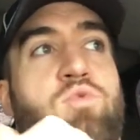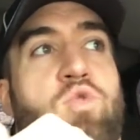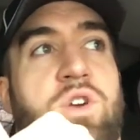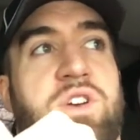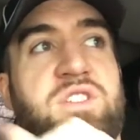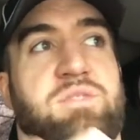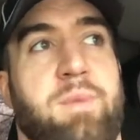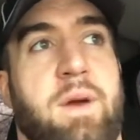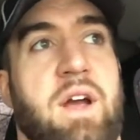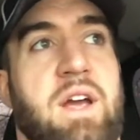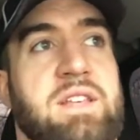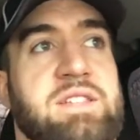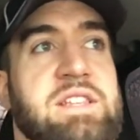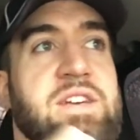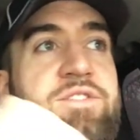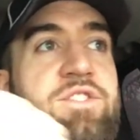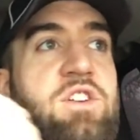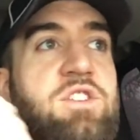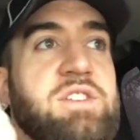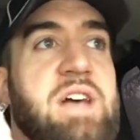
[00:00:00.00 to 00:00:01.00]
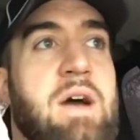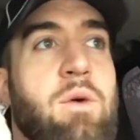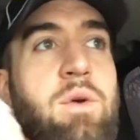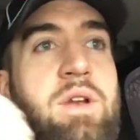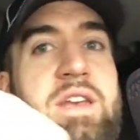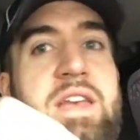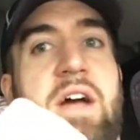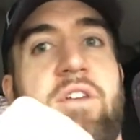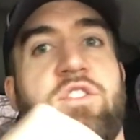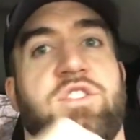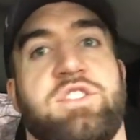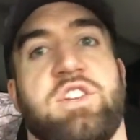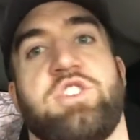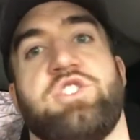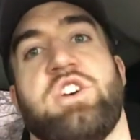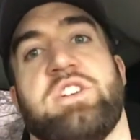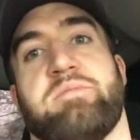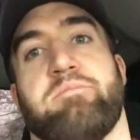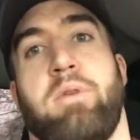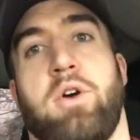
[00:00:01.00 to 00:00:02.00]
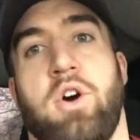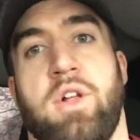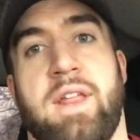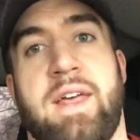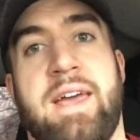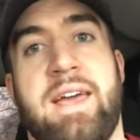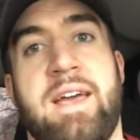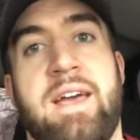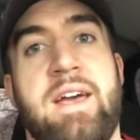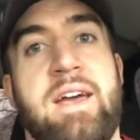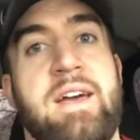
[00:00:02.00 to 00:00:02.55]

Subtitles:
more experienced lifters, I would never suggest pulling,